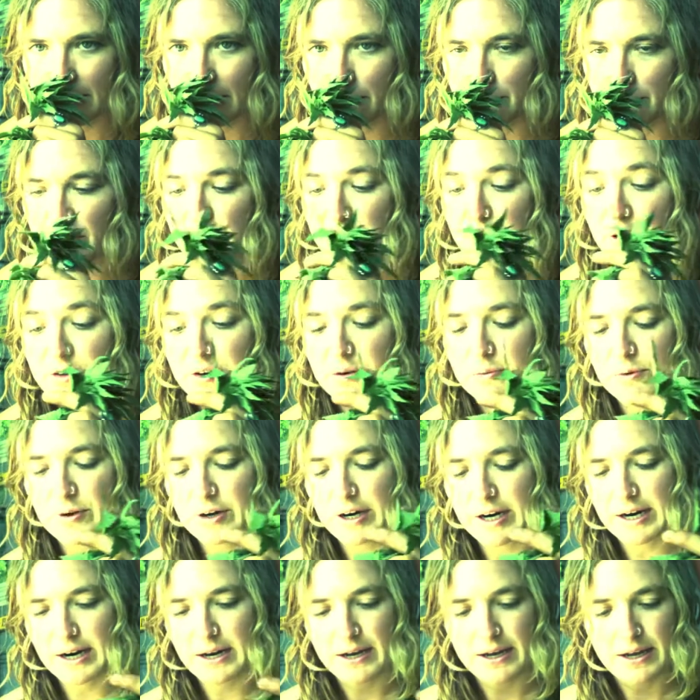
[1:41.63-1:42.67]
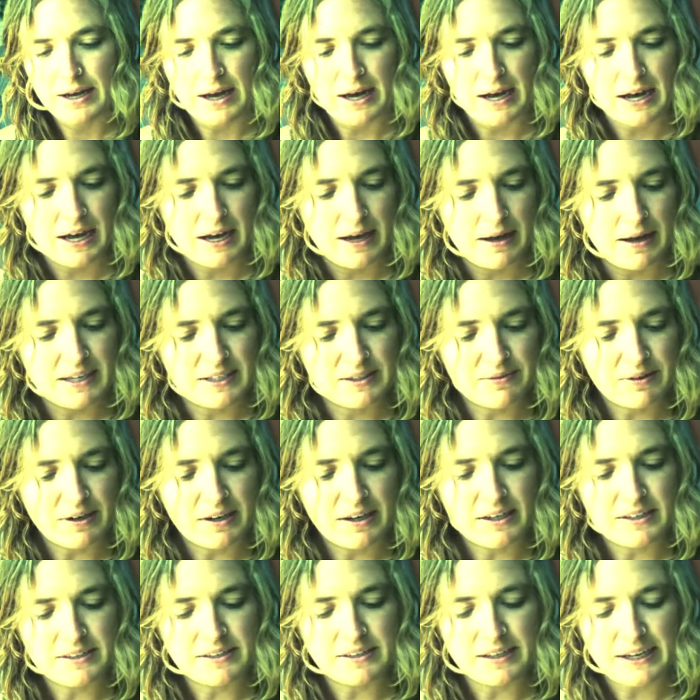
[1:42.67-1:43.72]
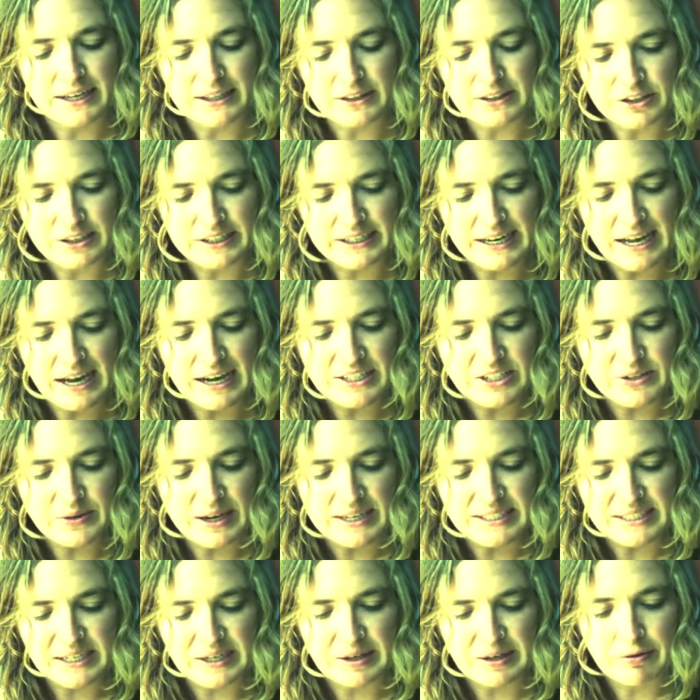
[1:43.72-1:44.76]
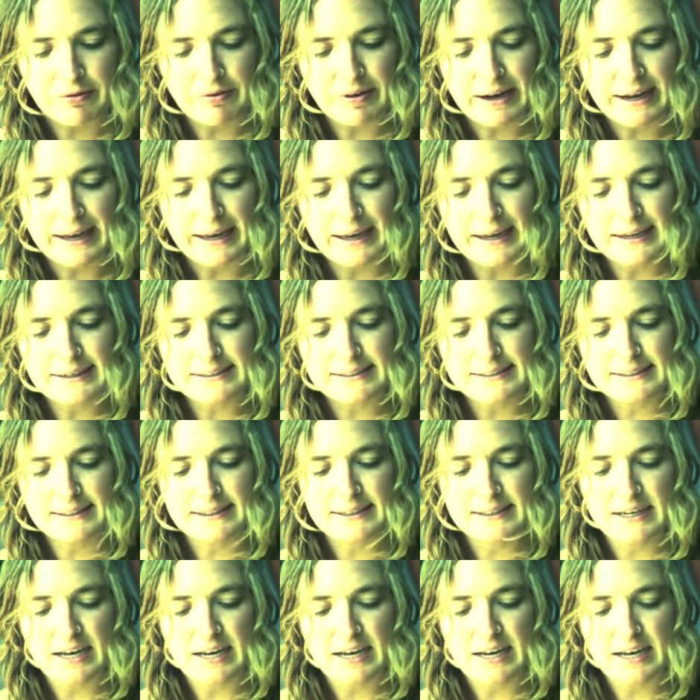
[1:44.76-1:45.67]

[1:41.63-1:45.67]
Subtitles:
with Motherwort. As far as like learning how to identify it,